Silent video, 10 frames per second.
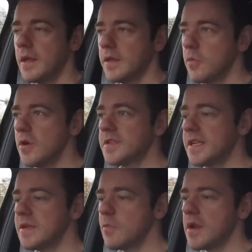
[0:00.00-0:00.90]
The worst
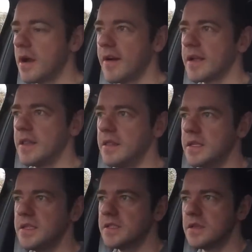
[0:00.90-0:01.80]
case in winter, I reckon
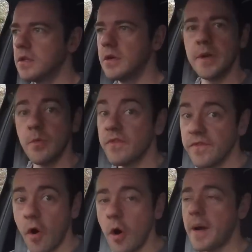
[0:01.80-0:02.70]
this is still going to be doing
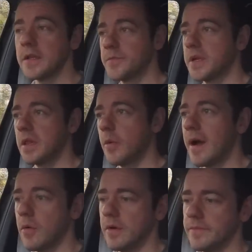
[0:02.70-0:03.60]
4 miles per kilowatt
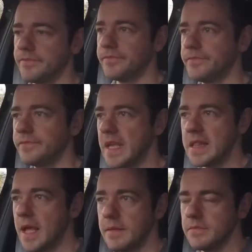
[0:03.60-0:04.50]
hour in
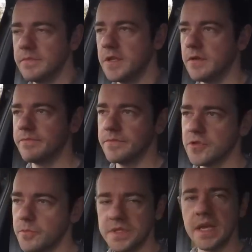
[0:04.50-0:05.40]

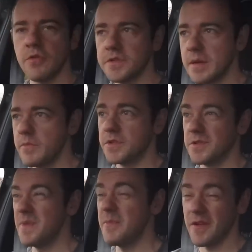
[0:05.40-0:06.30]
sub-zero temperatures,
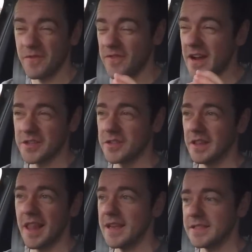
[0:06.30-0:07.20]
maybe a fraction
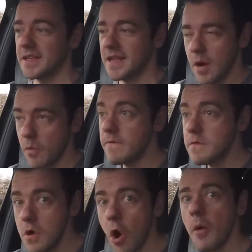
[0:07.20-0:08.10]
less with
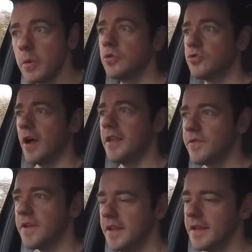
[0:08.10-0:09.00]
normal
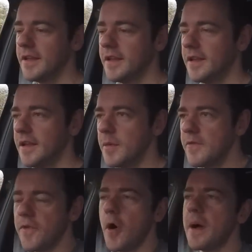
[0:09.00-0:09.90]
driving. I mean,
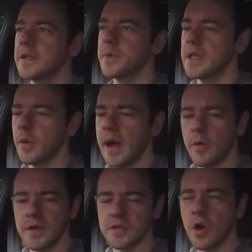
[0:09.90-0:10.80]
4 miles per kilowatt
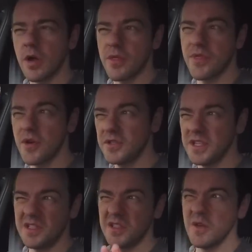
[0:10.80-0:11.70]
hour, it's got a
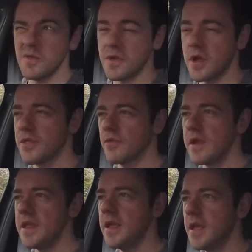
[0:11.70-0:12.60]
32, 33